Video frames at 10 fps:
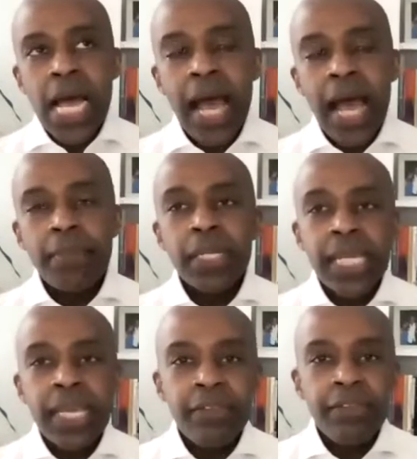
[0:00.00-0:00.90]
I
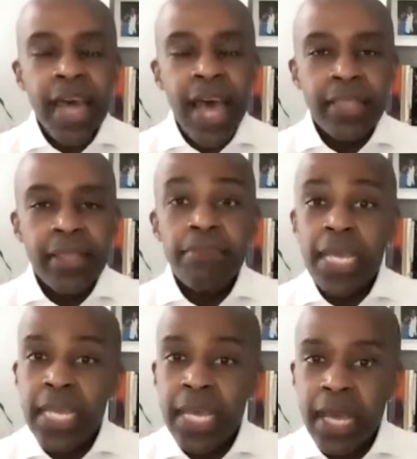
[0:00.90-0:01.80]
believe that the
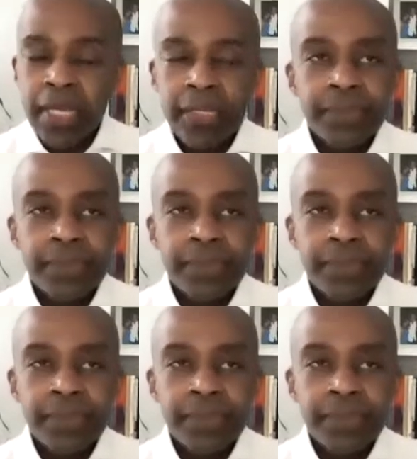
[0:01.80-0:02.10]
media